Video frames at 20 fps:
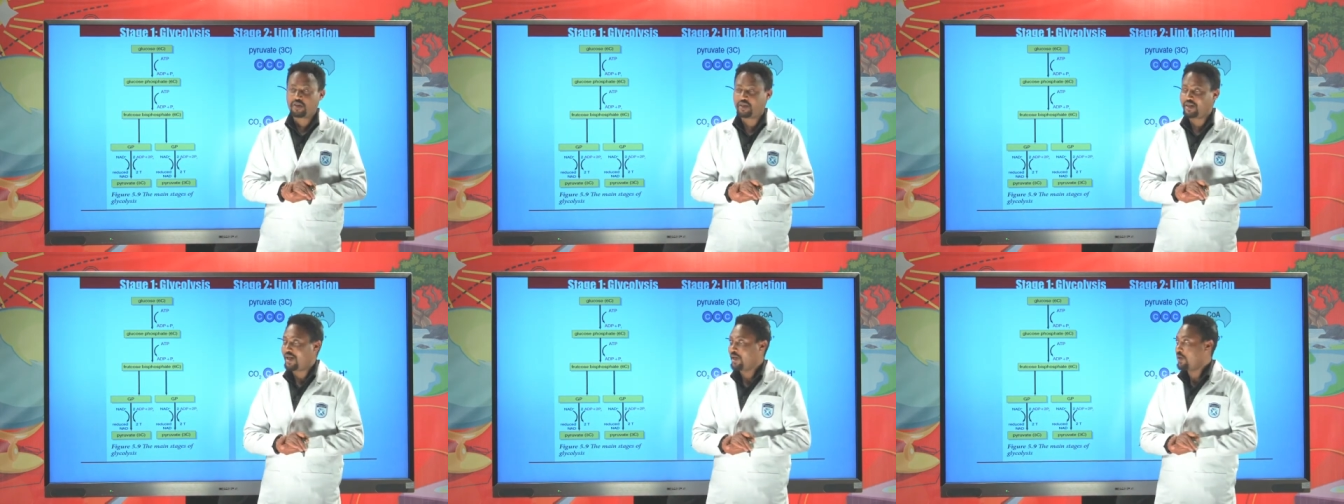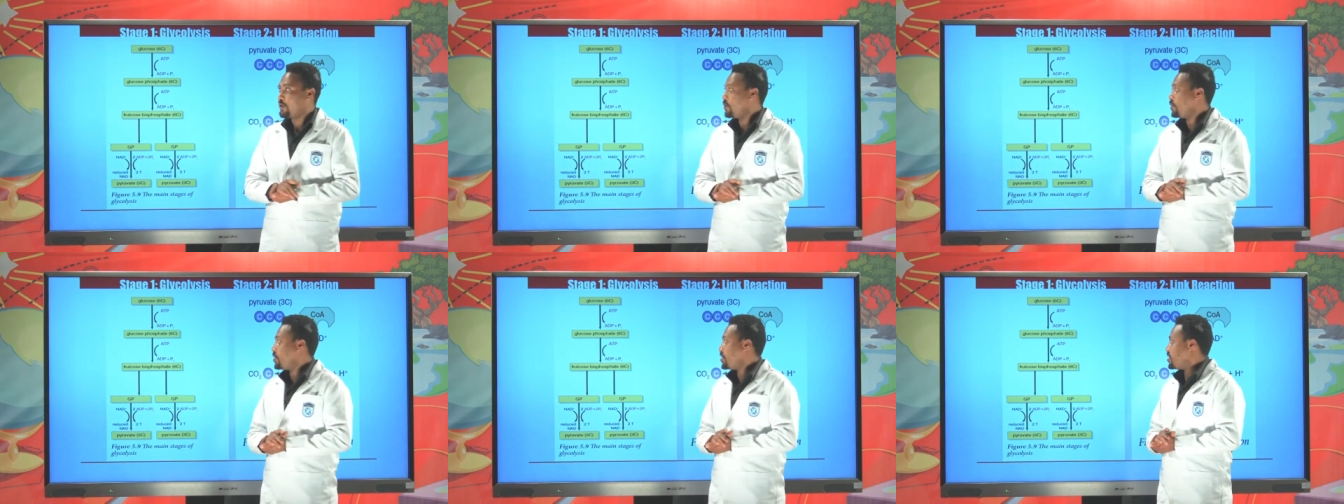
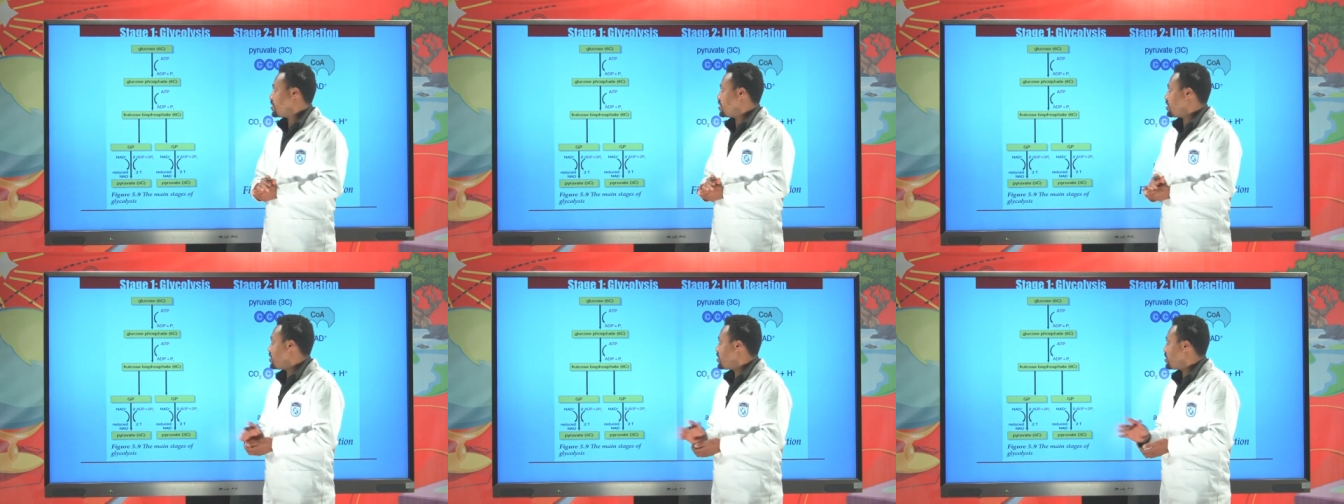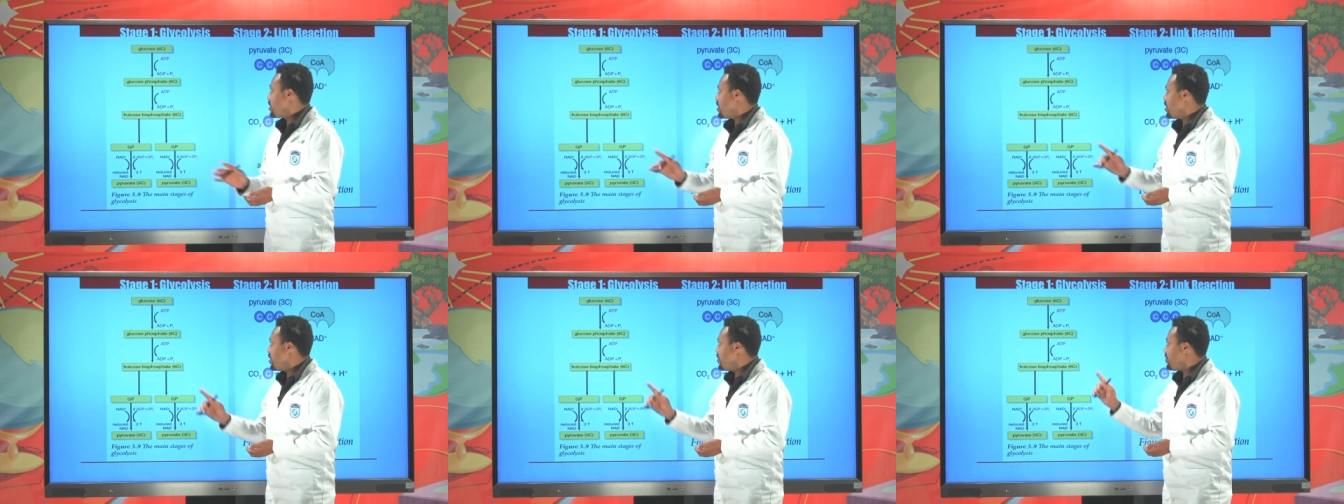glycolysis,
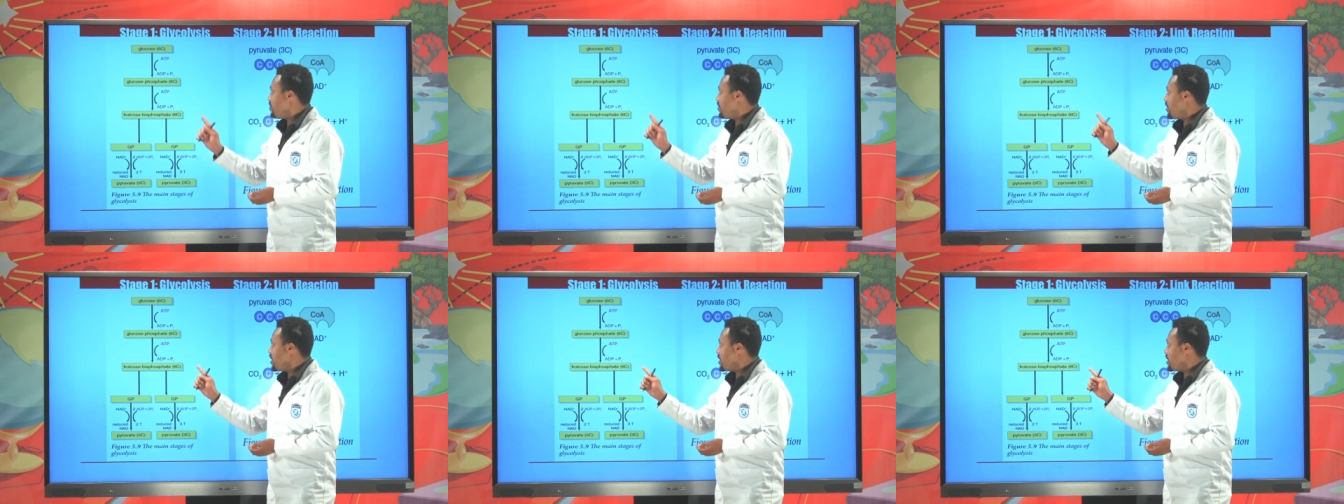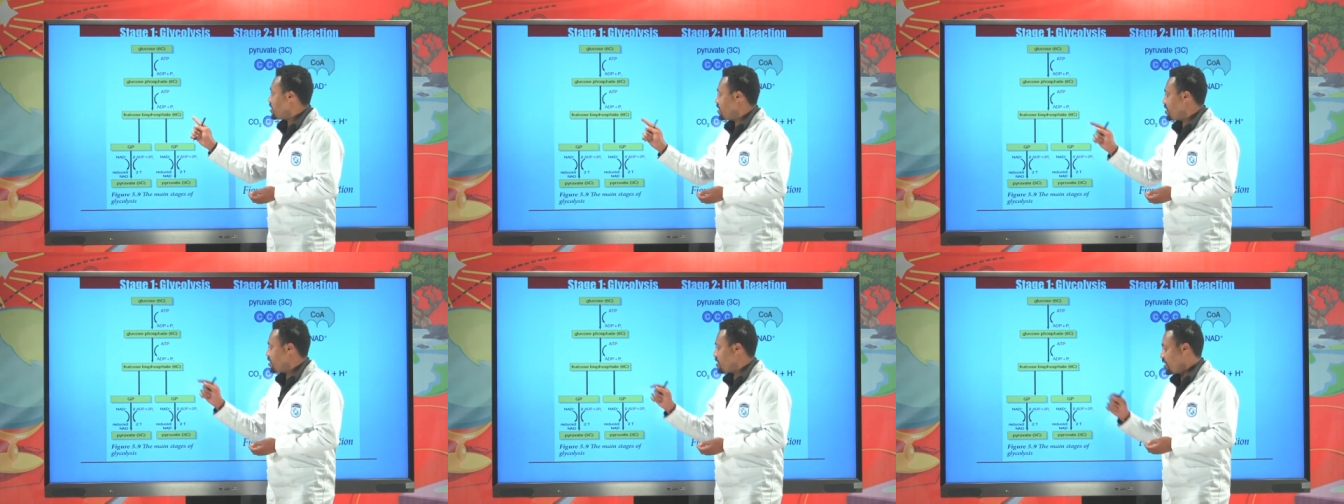the
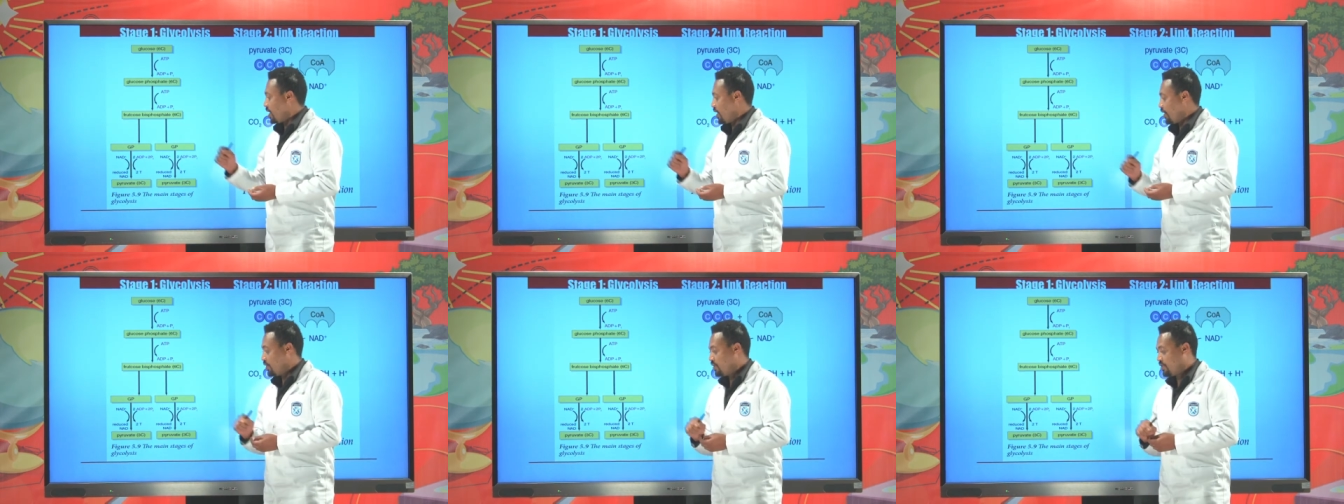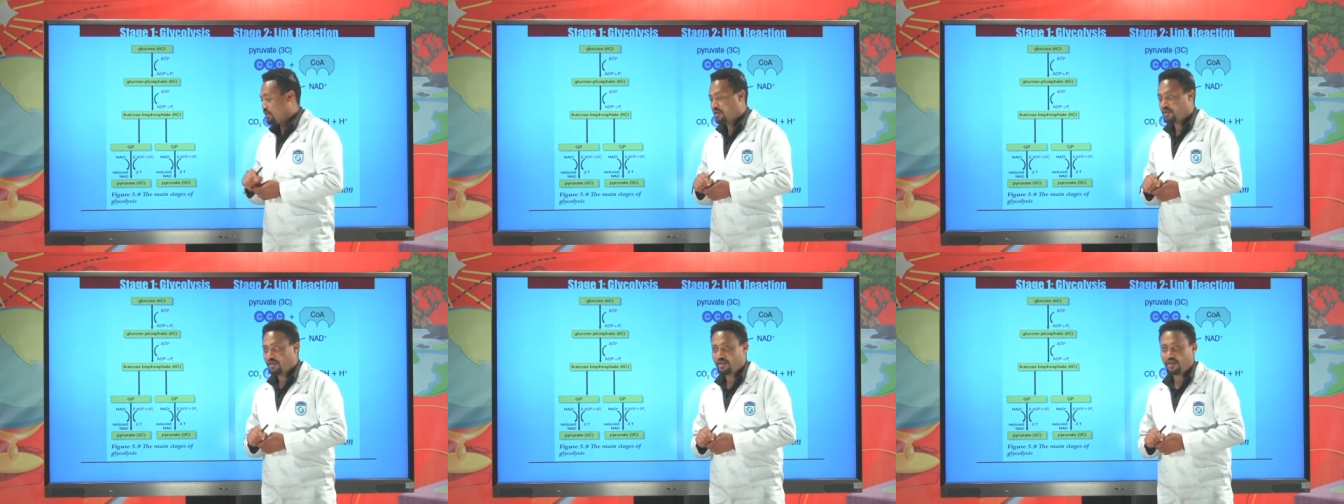first stage.